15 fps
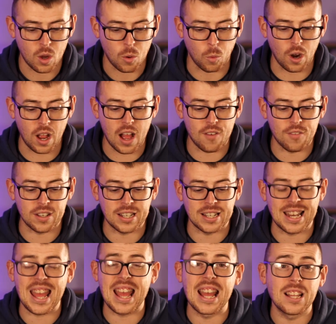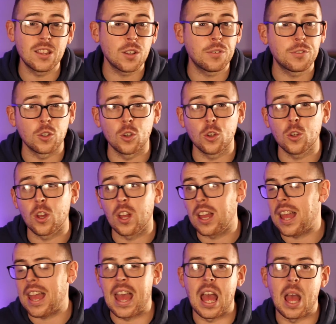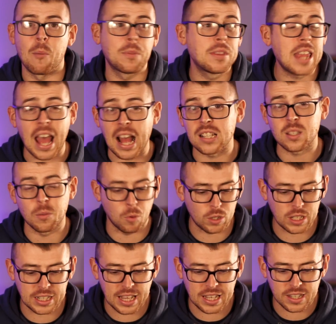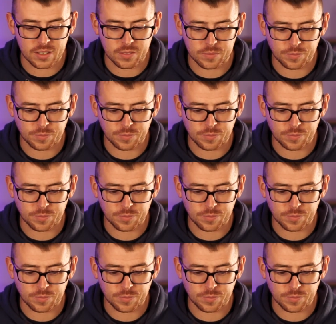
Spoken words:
we're having an interview and testimony night